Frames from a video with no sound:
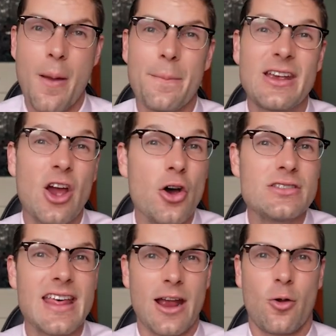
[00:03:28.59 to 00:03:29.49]

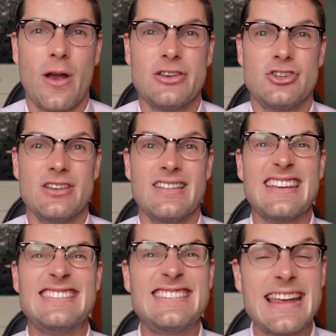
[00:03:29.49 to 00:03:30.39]
Because that question
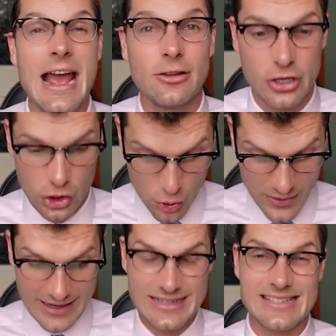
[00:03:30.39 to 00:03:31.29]
is telling you
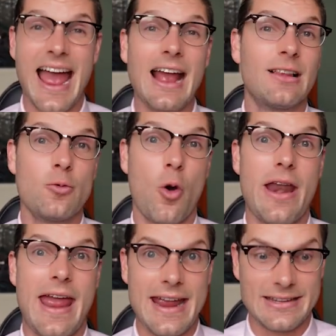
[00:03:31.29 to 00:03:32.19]
exactly
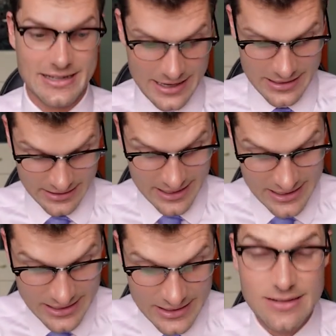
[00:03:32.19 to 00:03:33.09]
what x is,
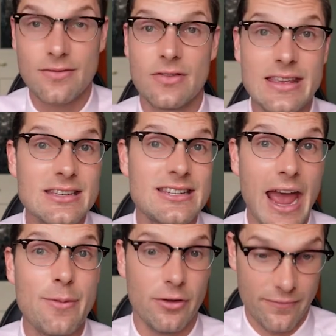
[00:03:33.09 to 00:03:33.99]
this
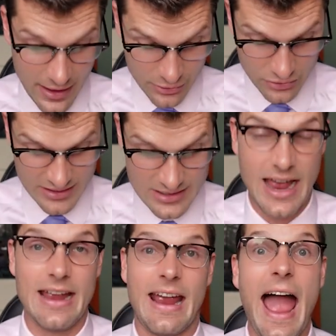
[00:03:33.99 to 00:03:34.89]
table of values is
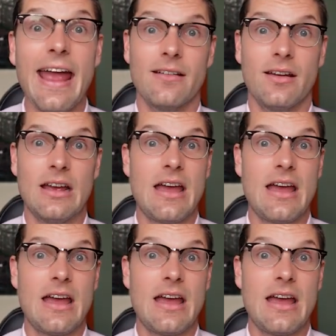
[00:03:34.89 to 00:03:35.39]
saying, hey,